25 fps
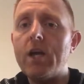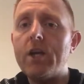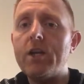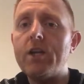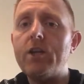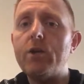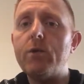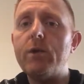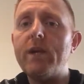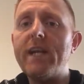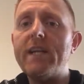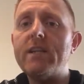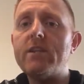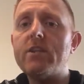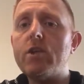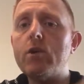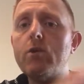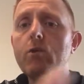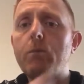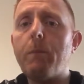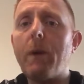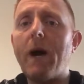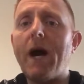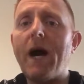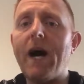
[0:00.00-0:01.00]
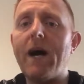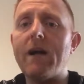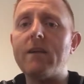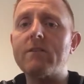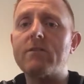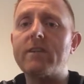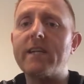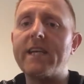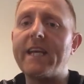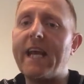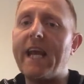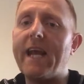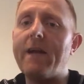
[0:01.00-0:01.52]
you need two parts
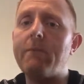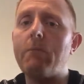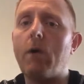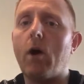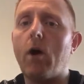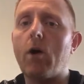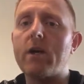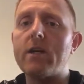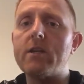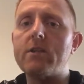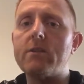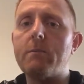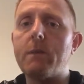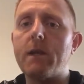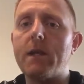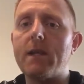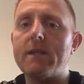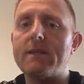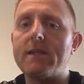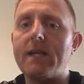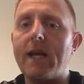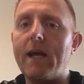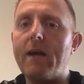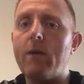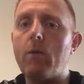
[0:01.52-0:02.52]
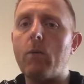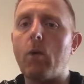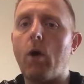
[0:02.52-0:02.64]
to gain mortgageability.